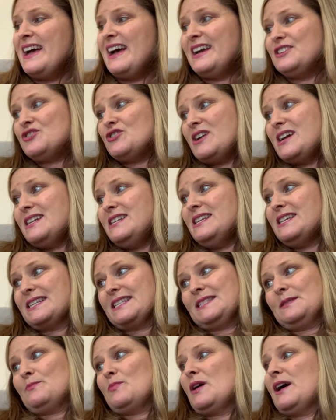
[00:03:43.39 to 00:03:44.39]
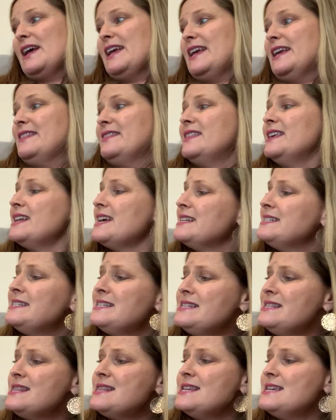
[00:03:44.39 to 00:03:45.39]
I tried to explain that I
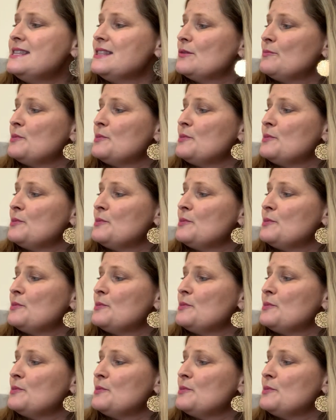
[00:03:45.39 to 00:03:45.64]
didn't think